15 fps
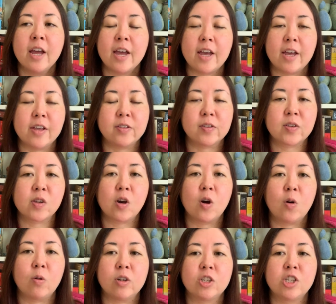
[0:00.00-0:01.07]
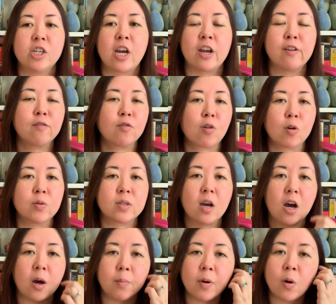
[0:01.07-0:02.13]
And so she kind of grows
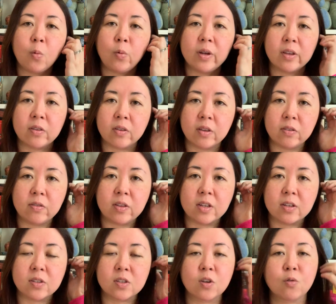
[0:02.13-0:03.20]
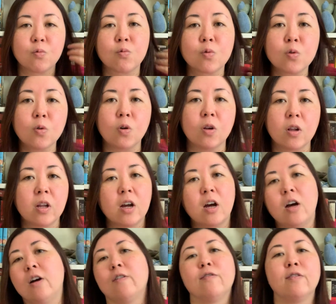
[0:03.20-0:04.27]
up with this rule
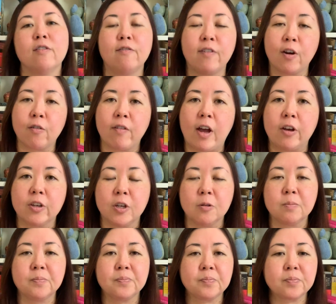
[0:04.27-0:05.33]
of fair value,